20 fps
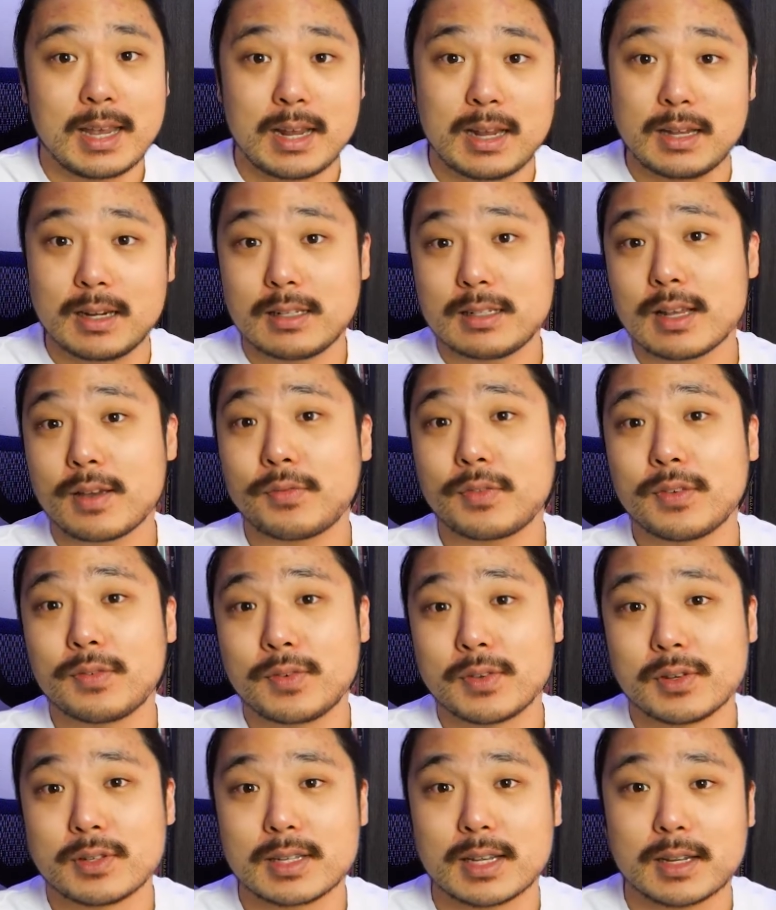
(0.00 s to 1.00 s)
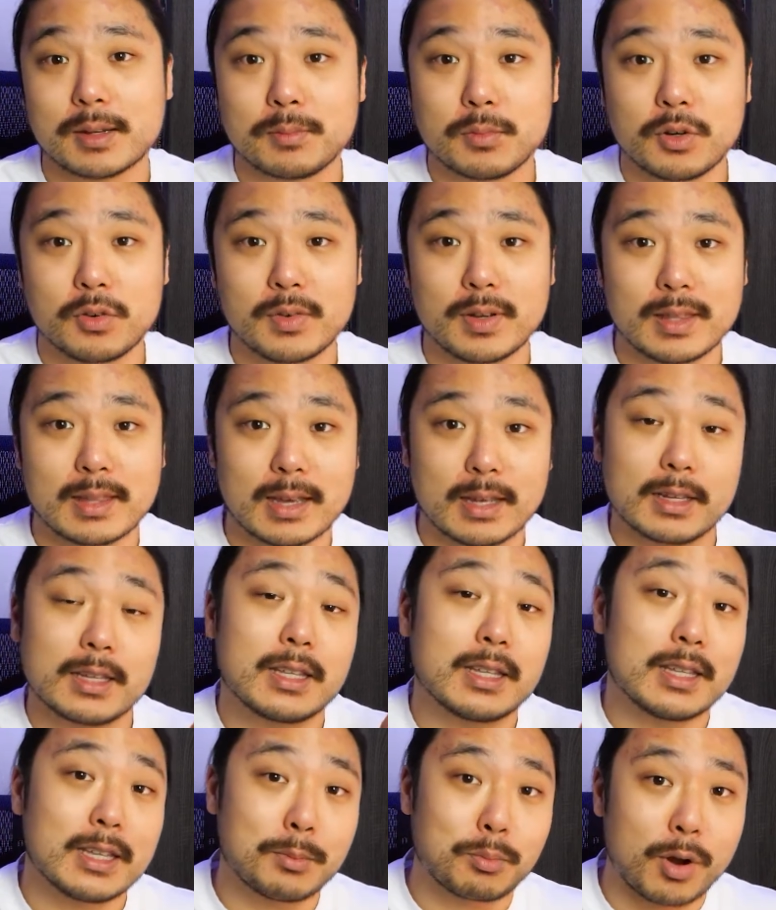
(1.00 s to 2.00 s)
and it definitely feels like a movie that he